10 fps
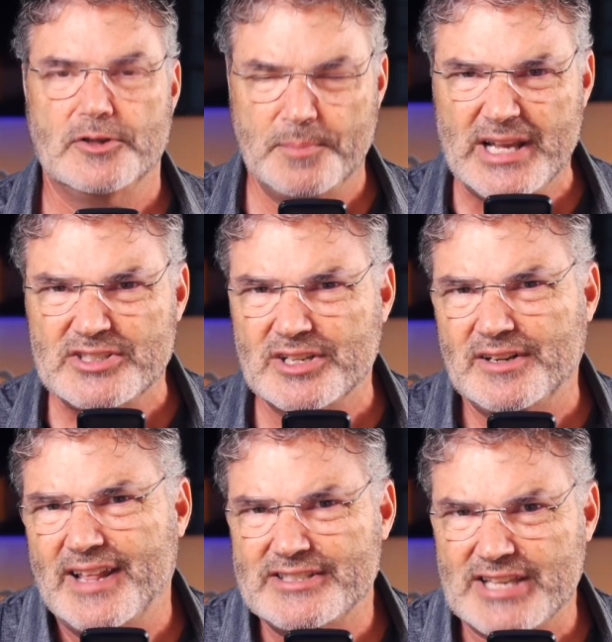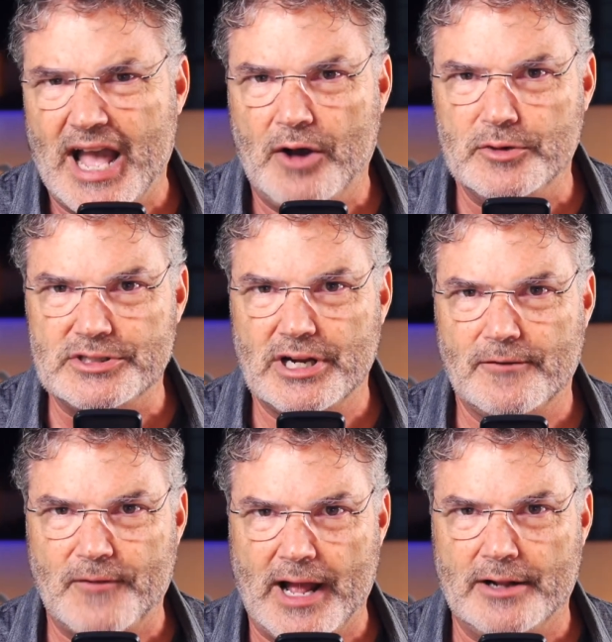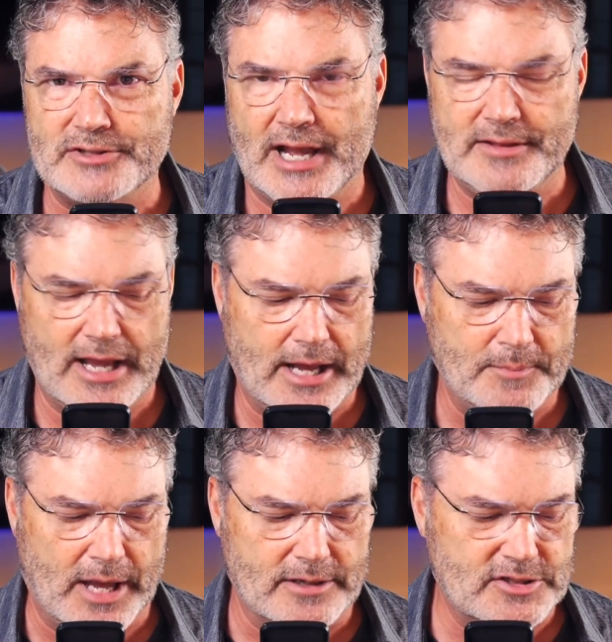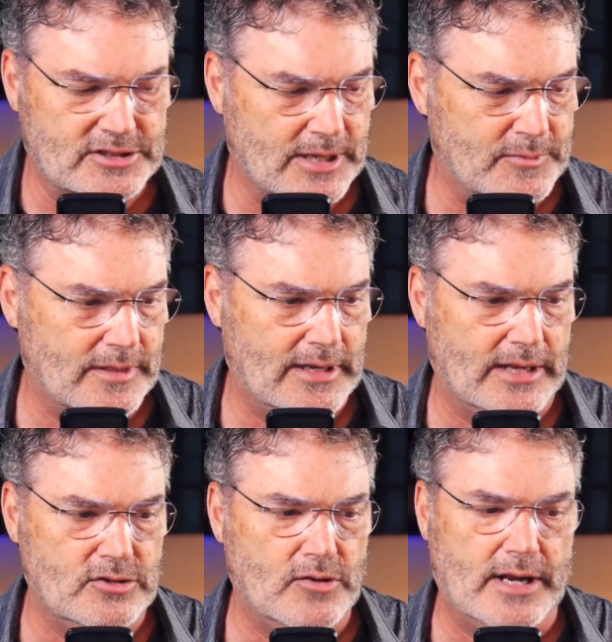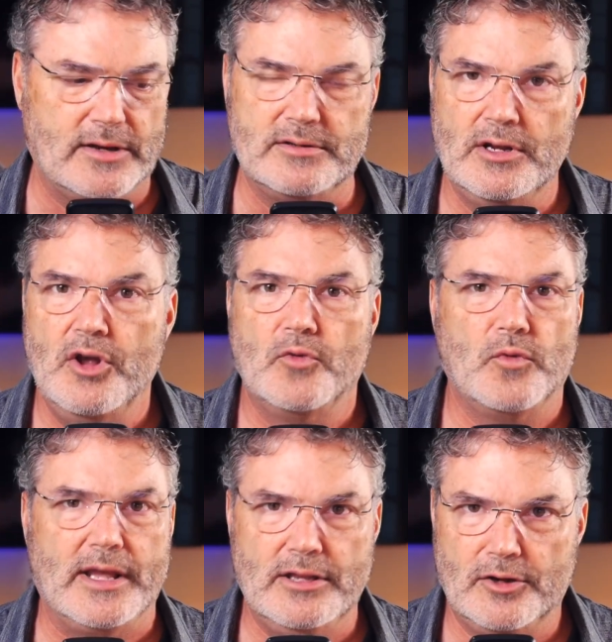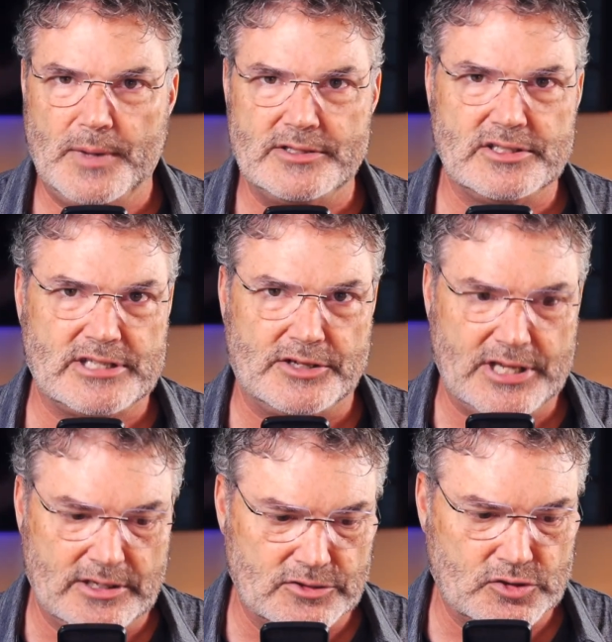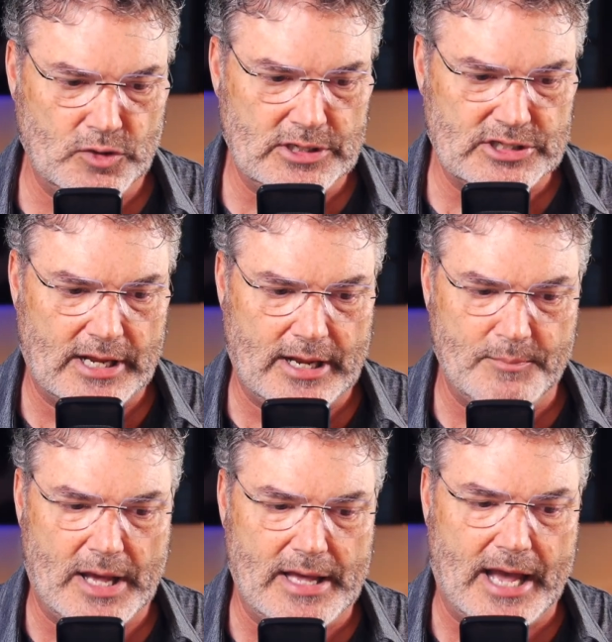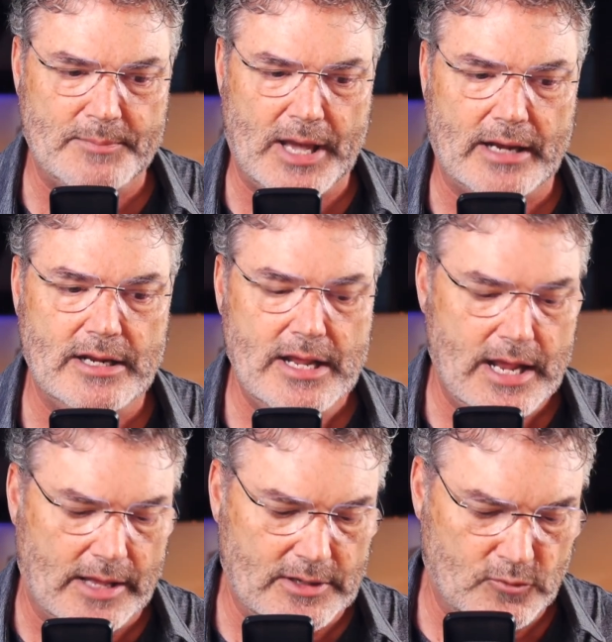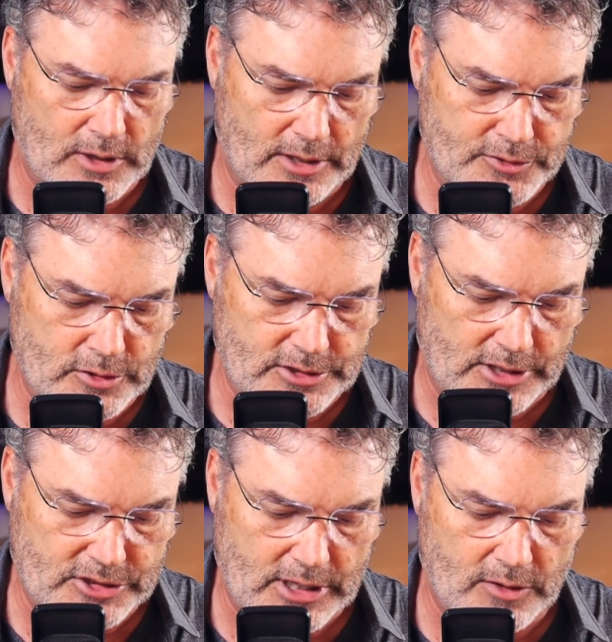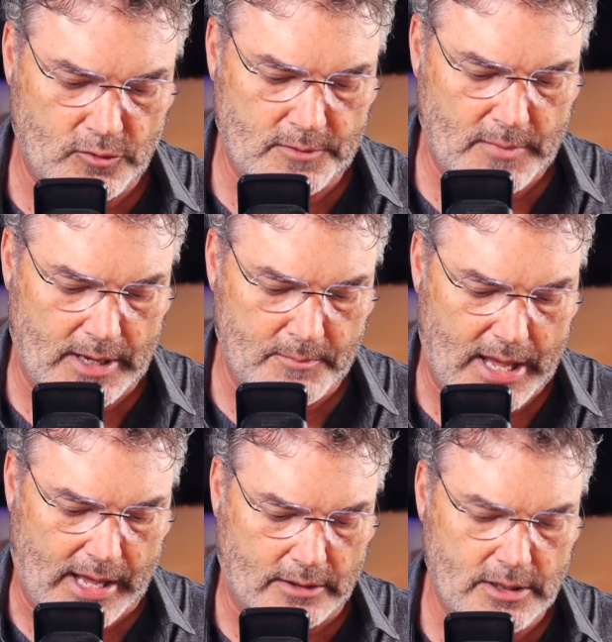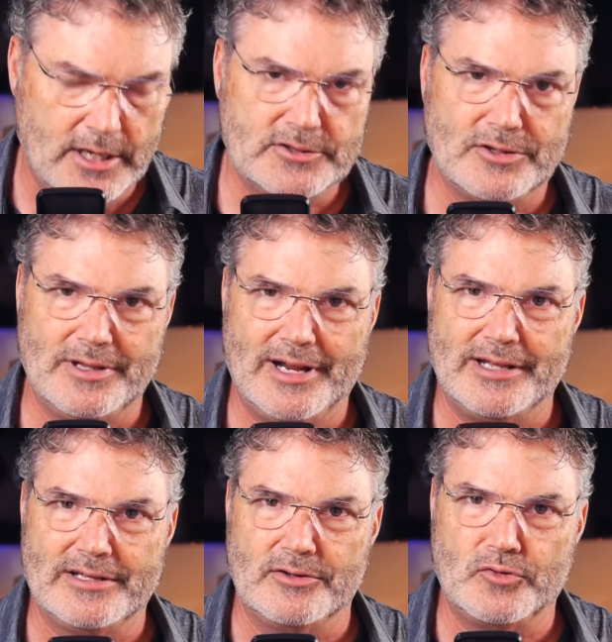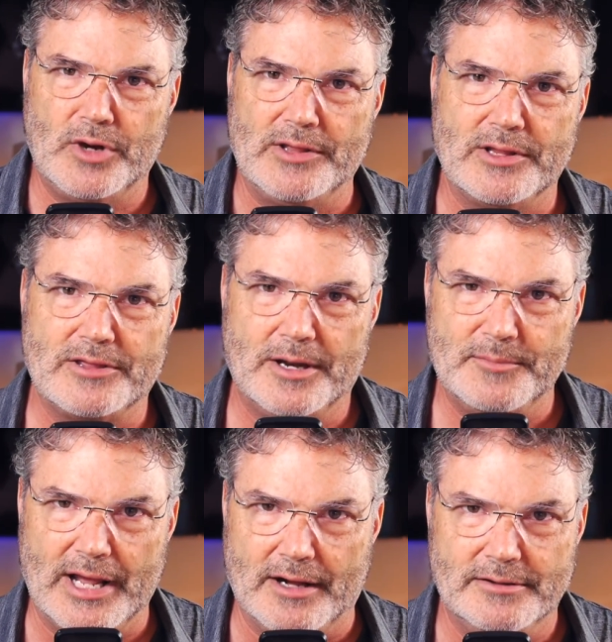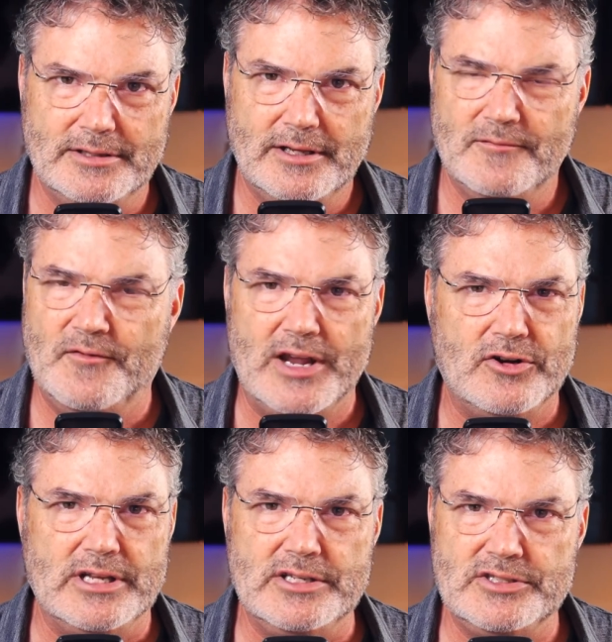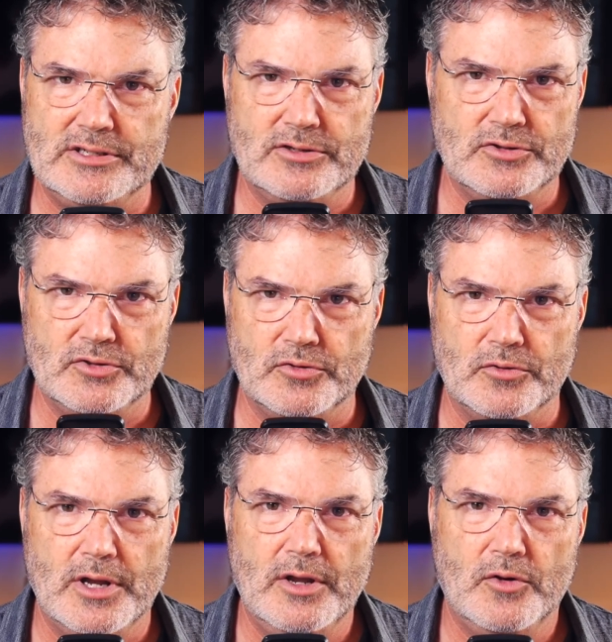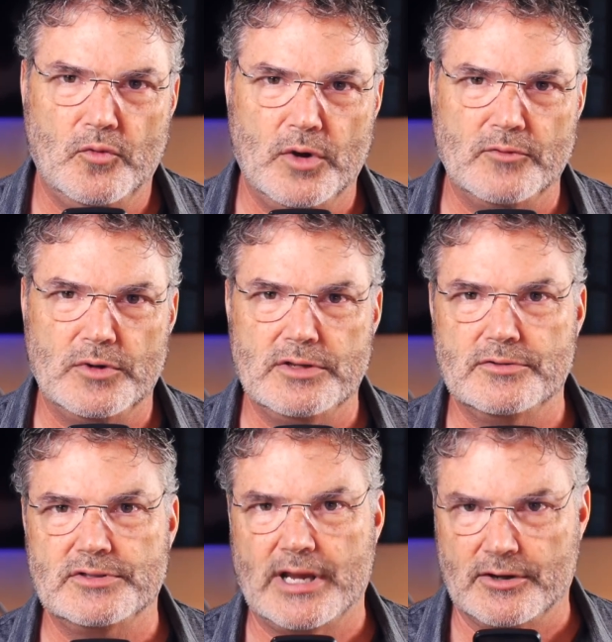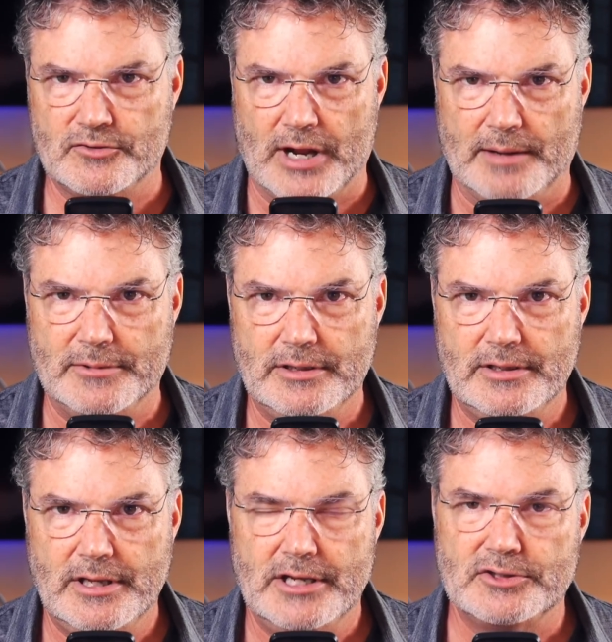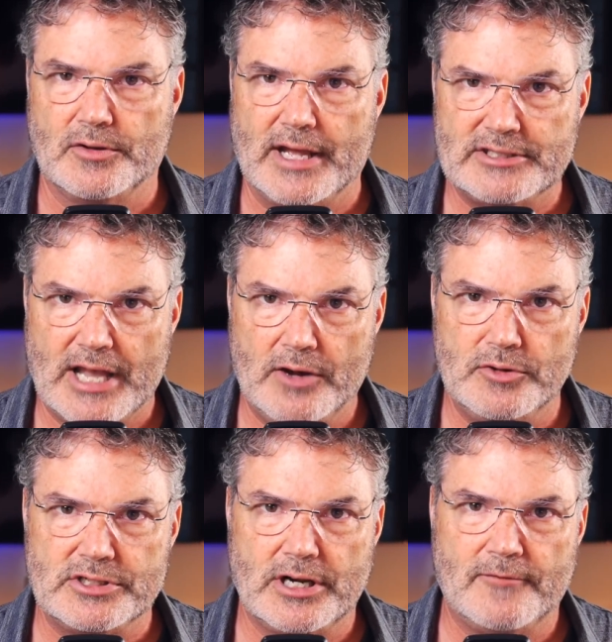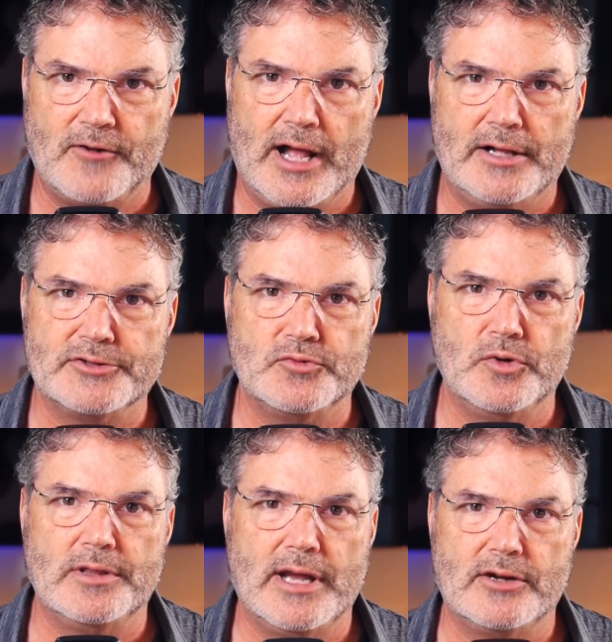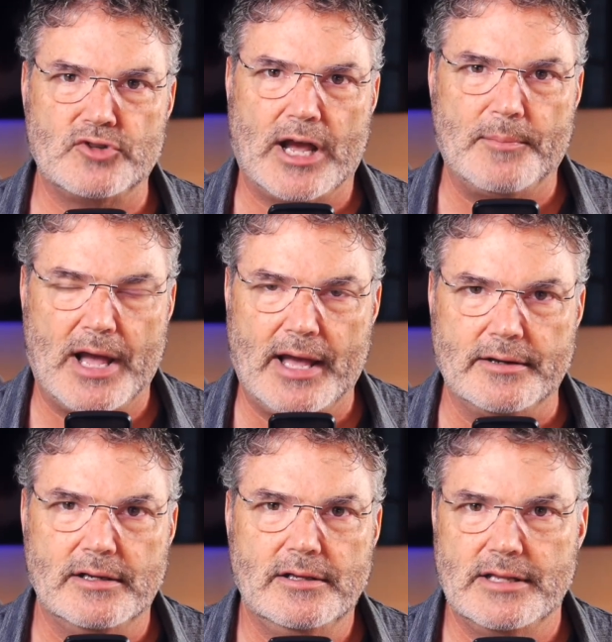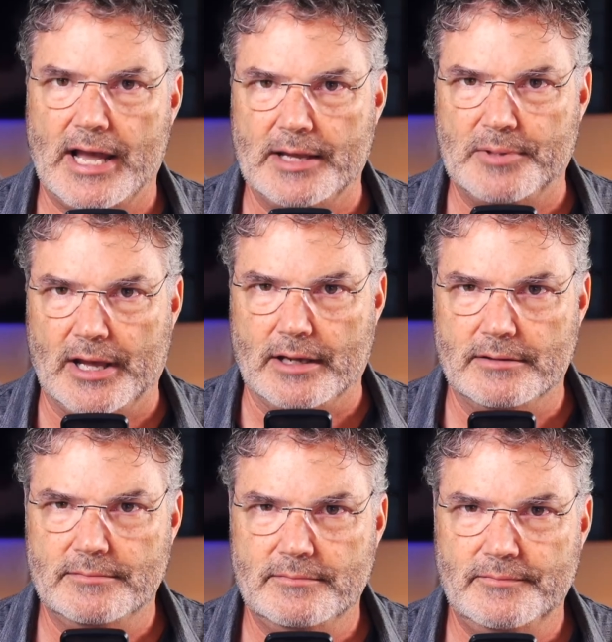So basically, that's how we share files on the iPad. This is something that I do on a regular basis. I'll take a screenshot on my iPad, and then what I'll do is I'll share it with my Mac so then I can create the thumbnail. Very easy to do when we use AirDrop. So that's how we share files with AirDrop on the iPad.